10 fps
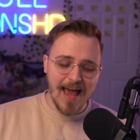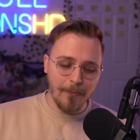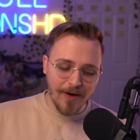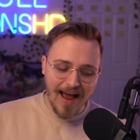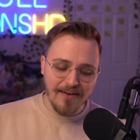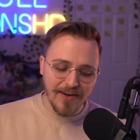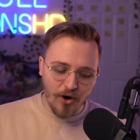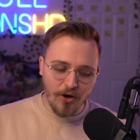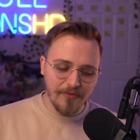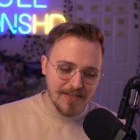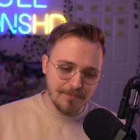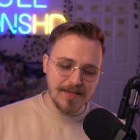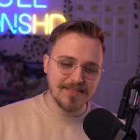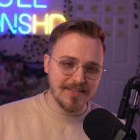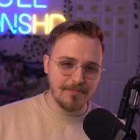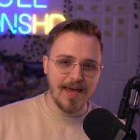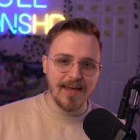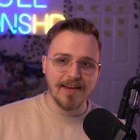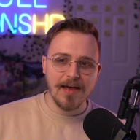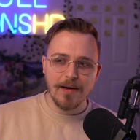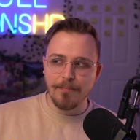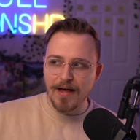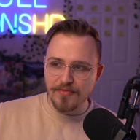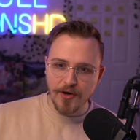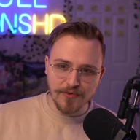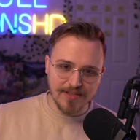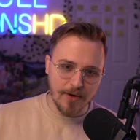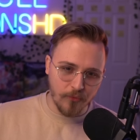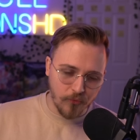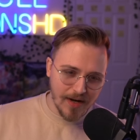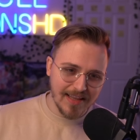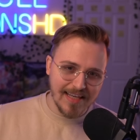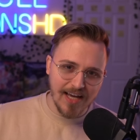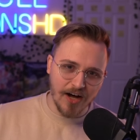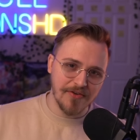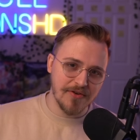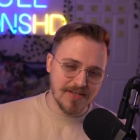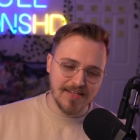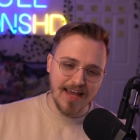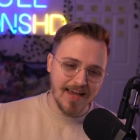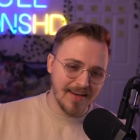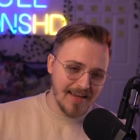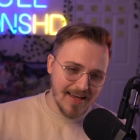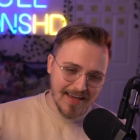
and we're having all these pieces made by those that really understand